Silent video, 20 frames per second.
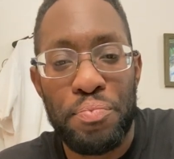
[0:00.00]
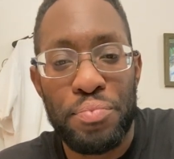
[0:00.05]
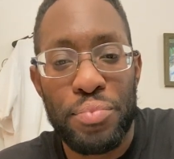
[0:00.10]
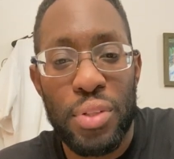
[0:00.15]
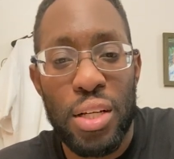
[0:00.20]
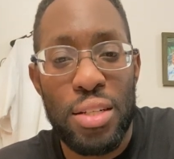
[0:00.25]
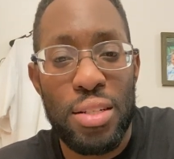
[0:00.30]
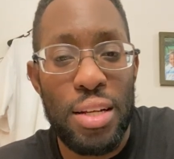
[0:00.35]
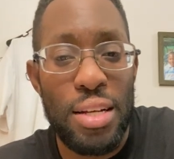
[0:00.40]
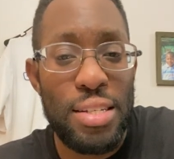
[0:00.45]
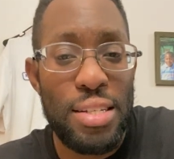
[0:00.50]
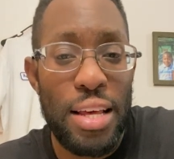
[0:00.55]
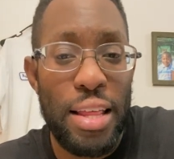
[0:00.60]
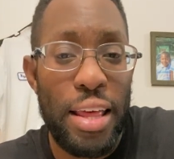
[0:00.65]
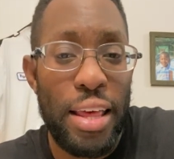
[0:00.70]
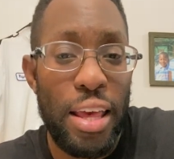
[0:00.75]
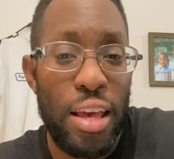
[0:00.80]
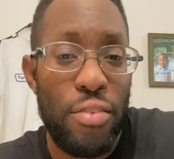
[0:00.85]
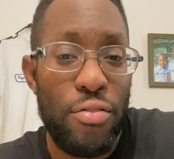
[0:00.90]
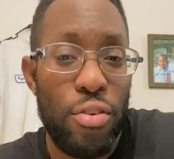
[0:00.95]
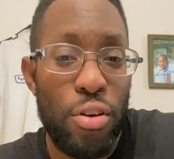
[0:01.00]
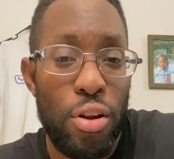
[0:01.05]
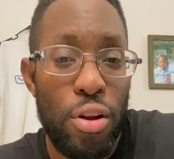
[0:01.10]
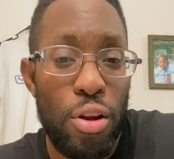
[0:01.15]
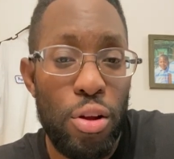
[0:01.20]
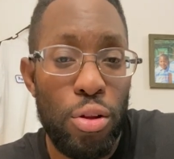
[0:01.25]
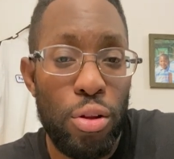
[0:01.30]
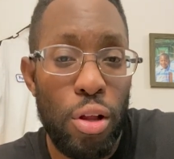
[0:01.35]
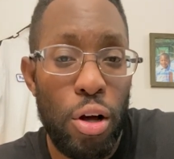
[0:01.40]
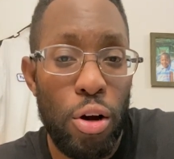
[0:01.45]
because let's say they give you a
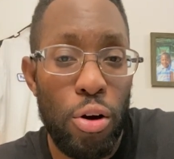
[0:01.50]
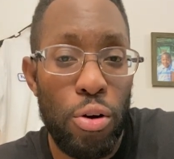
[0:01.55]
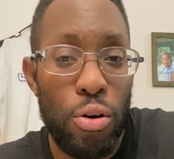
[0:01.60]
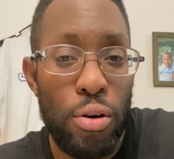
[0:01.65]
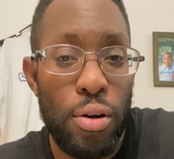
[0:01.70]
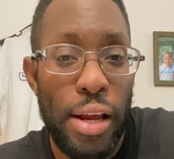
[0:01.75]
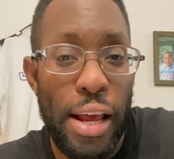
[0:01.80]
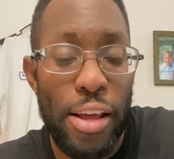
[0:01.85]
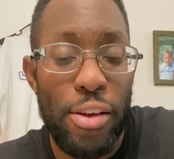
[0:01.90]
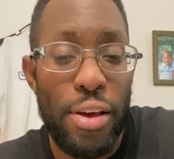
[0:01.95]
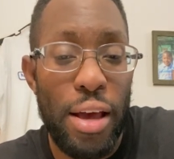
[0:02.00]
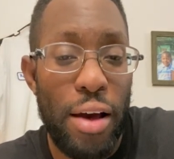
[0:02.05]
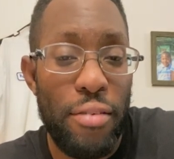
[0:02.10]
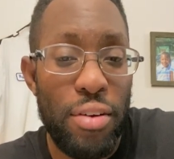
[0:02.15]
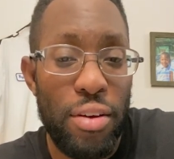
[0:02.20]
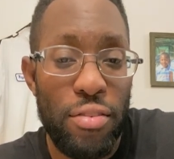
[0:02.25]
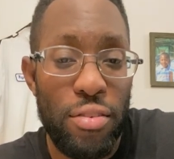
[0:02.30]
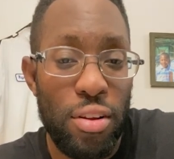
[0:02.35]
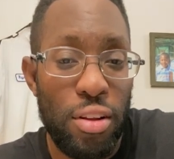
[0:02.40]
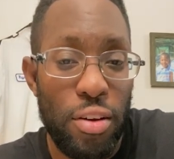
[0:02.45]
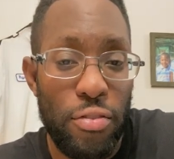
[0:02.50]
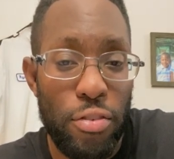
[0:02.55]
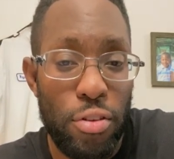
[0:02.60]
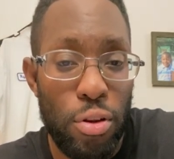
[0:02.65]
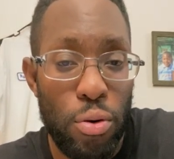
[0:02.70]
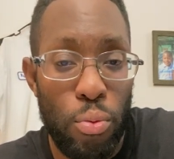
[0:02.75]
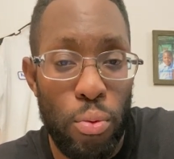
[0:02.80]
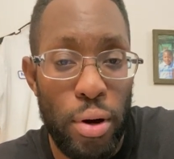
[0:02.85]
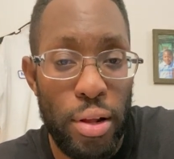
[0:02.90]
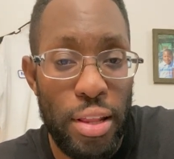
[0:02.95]
new load and you haven't even delivered
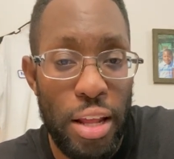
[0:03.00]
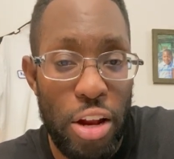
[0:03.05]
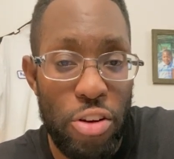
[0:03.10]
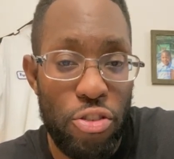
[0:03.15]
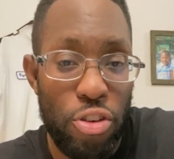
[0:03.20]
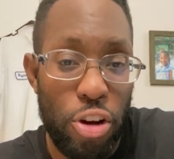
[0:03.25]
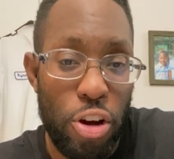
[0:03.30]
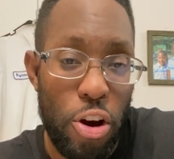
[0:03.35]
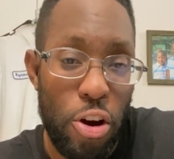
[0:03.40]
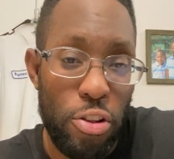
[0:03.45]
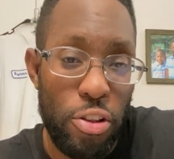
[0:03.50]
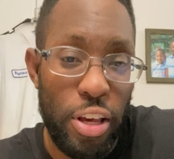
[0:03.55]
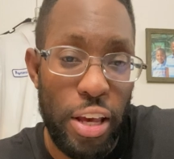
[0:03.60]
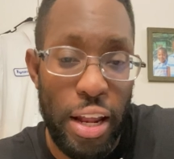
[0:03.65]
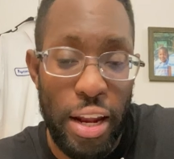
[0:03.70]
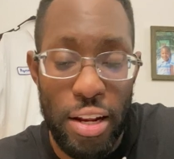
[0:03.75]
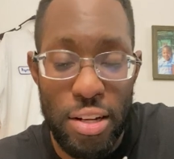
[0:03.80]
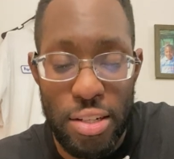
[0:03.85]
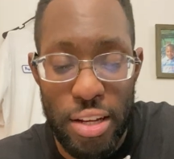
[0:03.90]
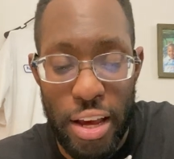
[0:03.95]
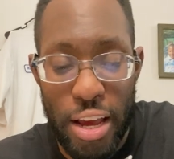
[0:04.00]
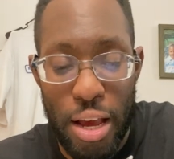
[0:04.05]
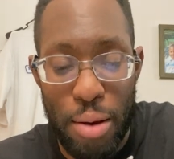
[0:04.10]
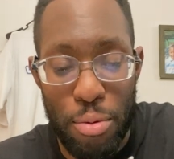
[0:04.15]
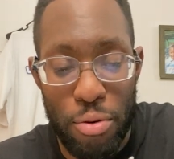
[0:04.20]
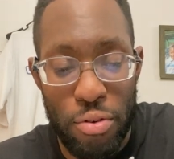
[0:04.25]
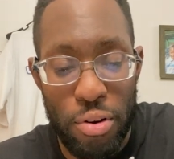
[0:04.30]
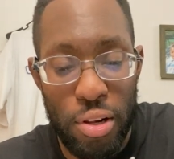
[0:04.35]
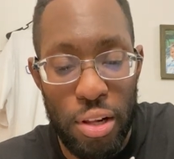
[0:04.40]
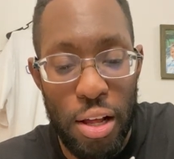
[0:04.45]
the one that you're currently getting to
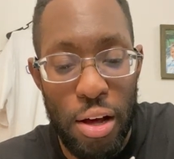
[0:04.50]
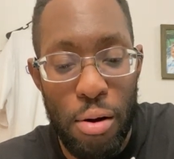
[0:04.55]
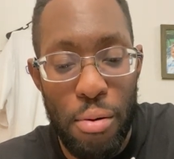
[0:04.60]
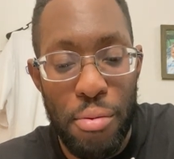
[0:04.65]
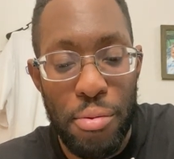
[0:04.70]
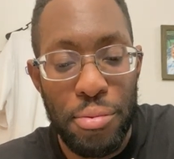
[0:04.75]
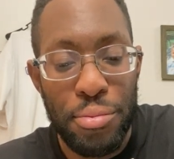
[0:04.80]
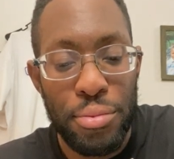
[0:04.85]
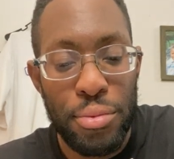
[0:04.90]
Amarillo.